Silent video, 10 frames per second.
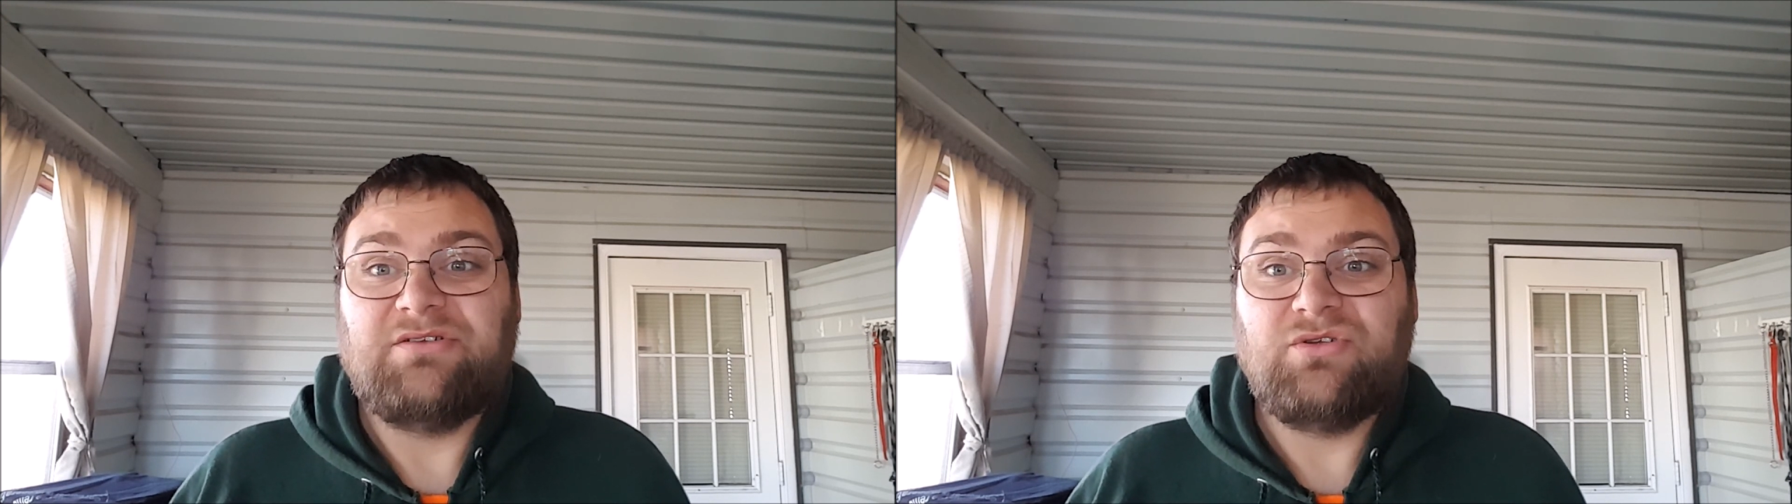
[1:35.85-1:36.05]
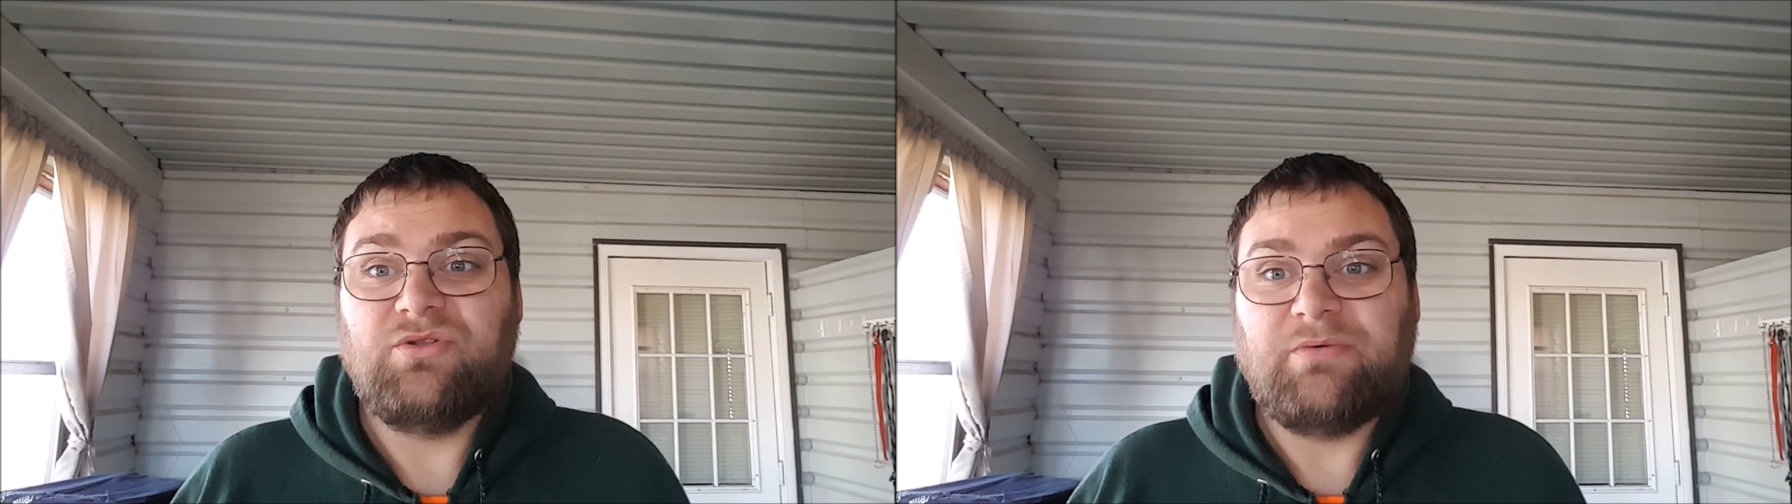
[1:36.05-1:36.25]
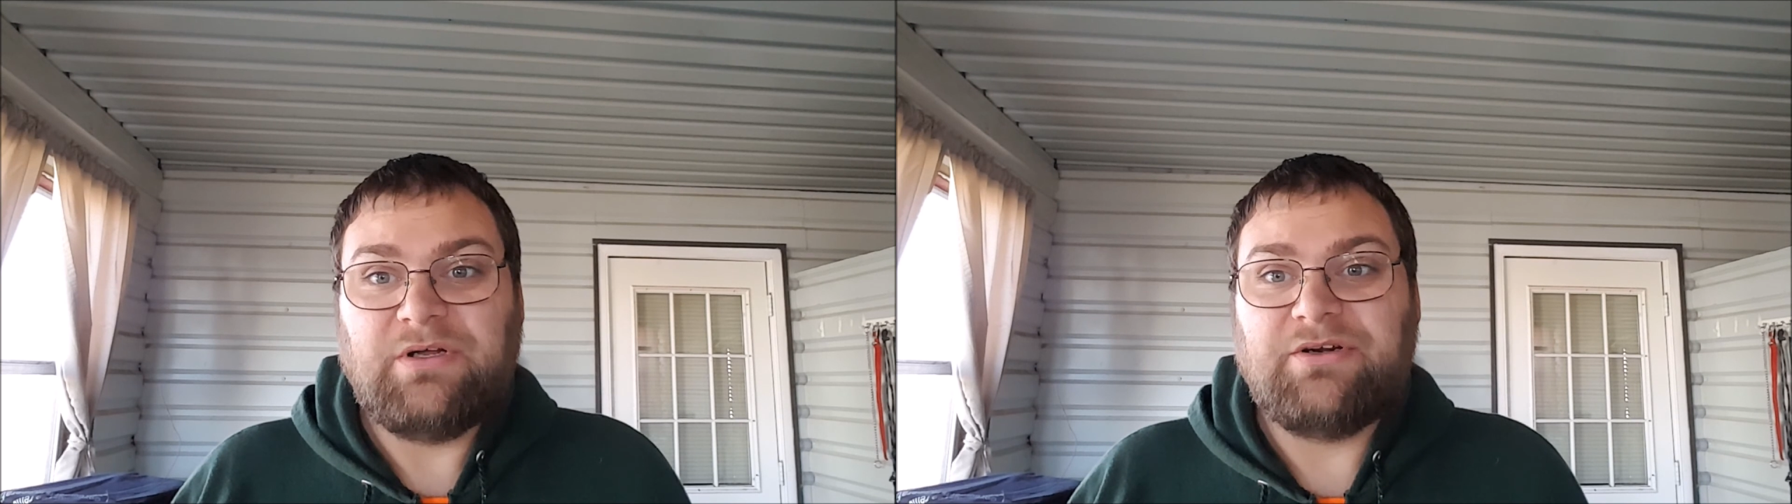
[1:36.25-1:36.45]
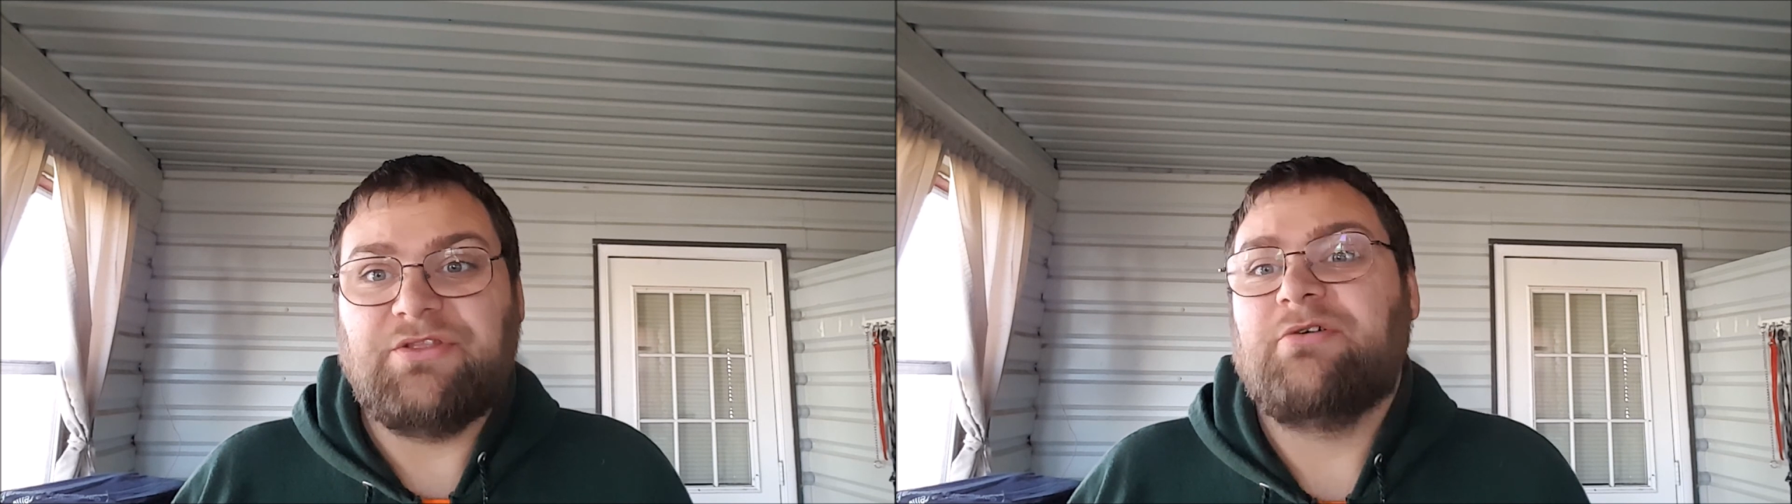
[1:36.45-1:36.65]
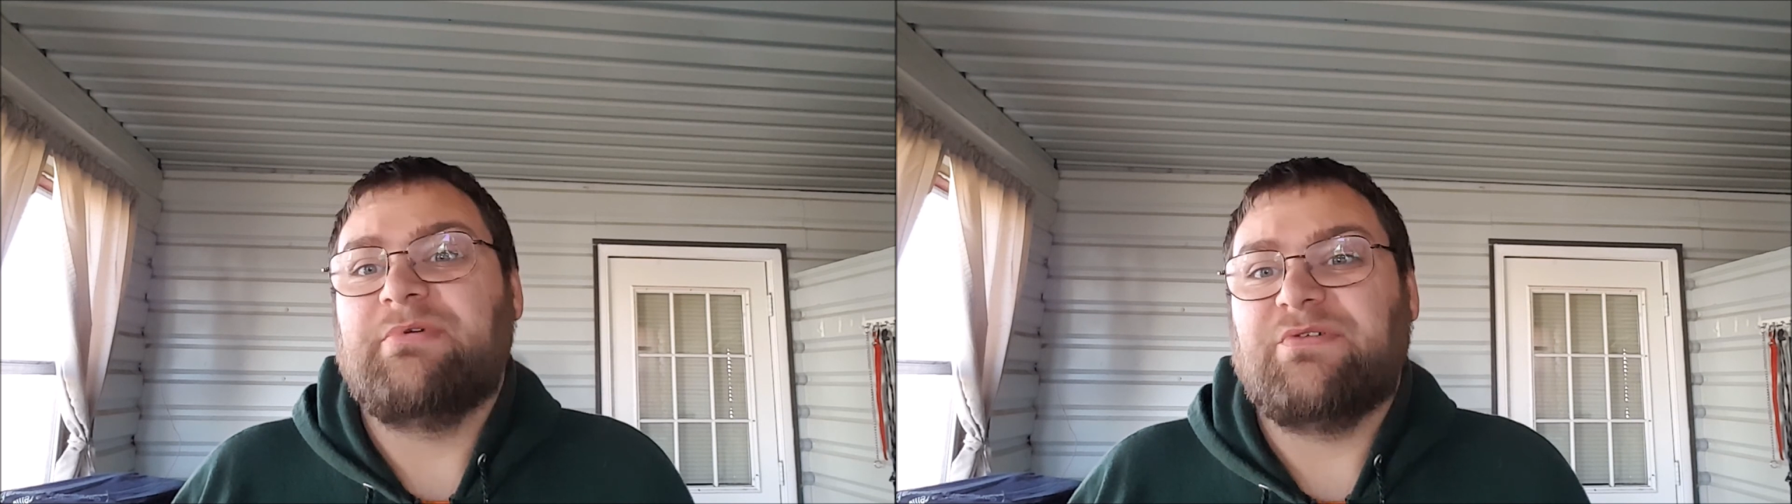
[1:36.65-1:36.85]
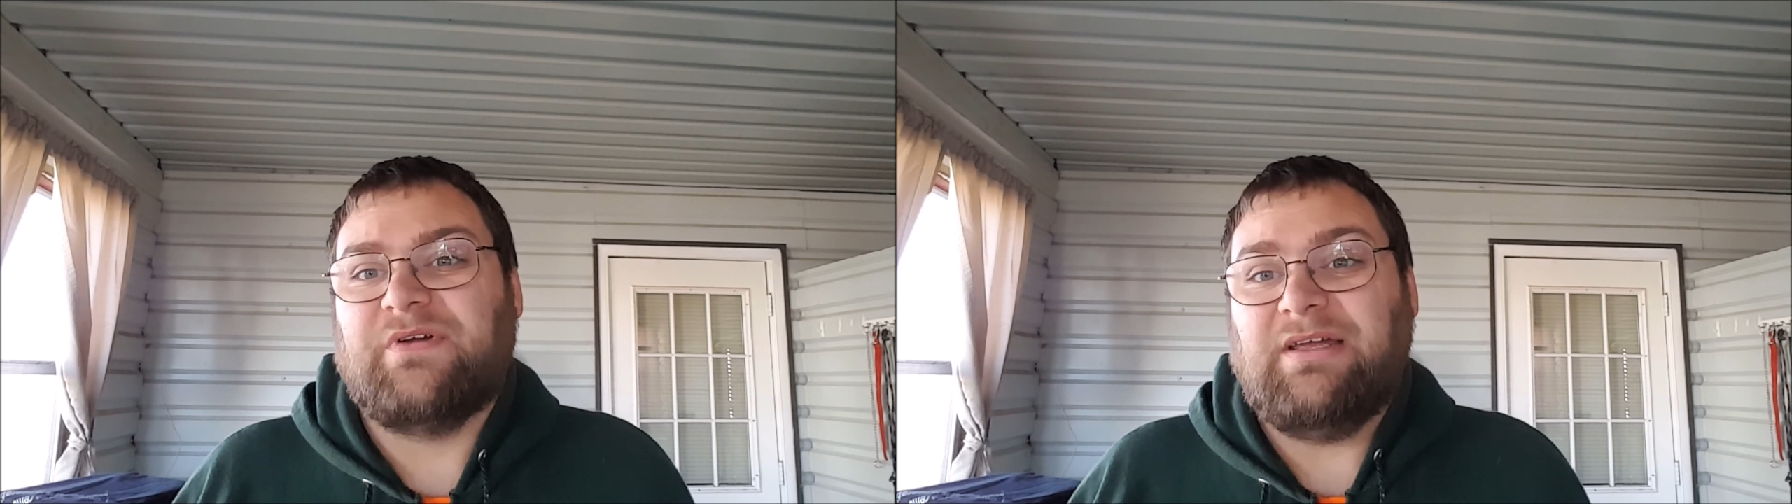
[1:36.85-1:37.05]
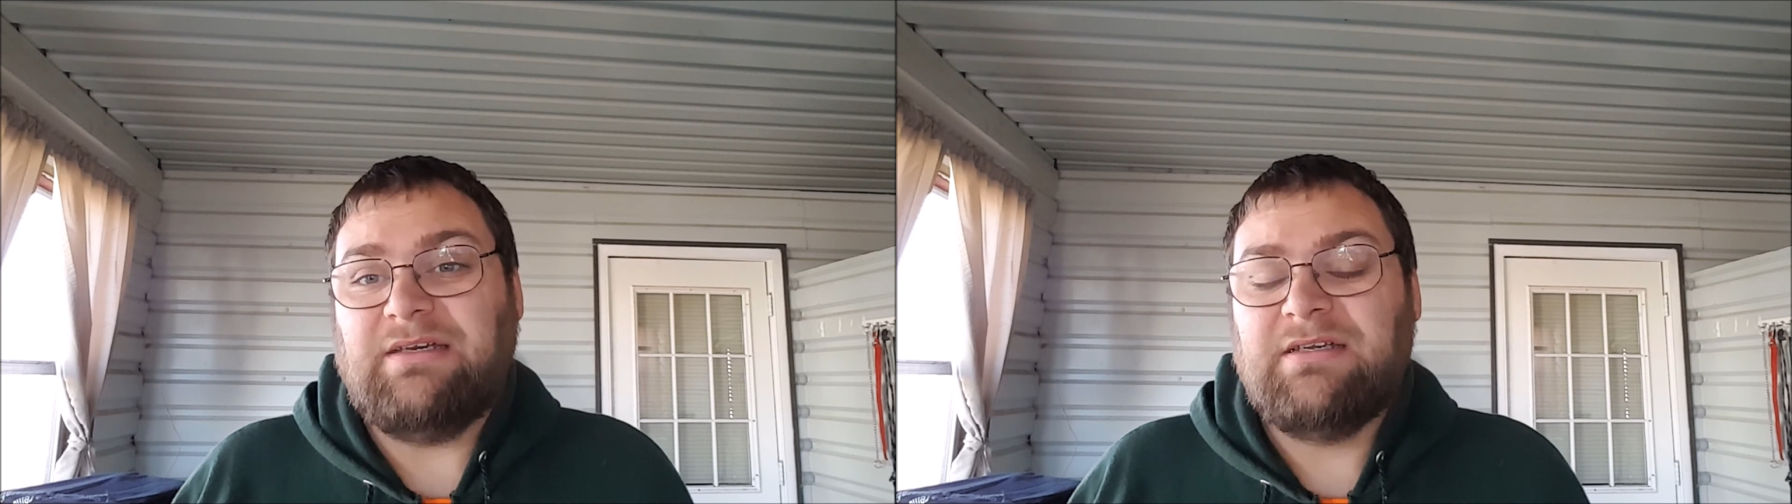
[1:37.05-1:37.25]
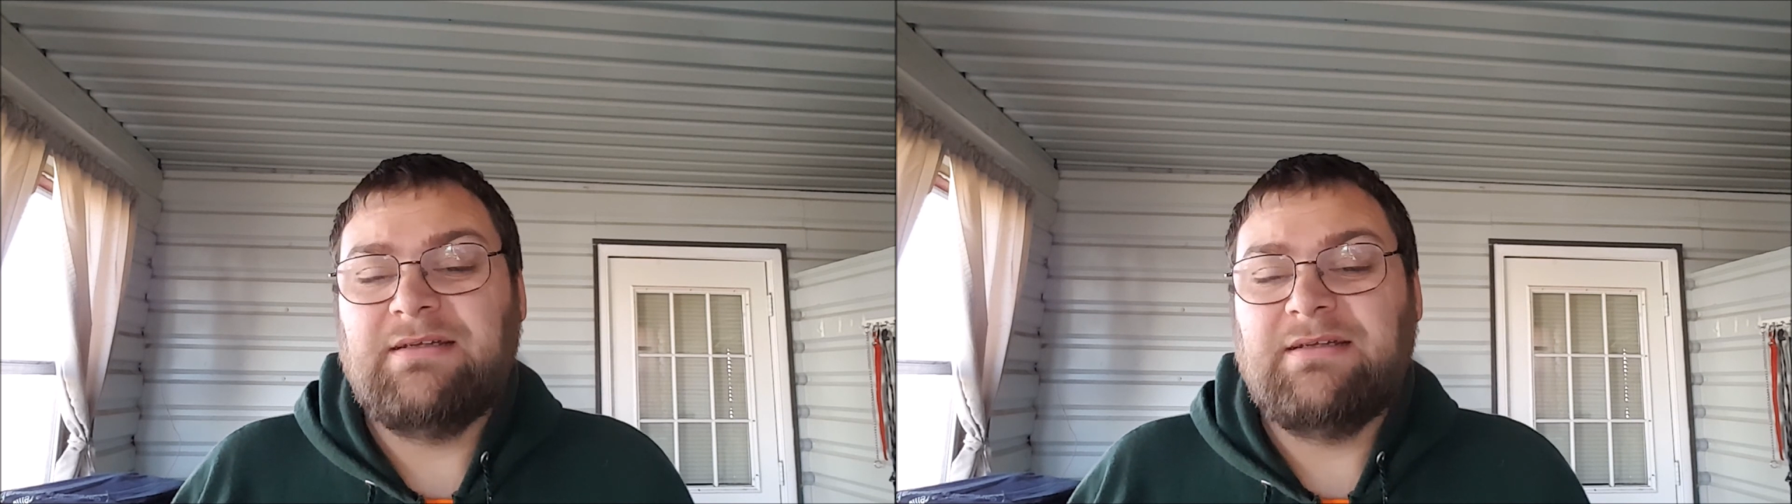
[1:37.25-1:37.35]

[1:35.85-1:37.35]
to the water, they'll be fine.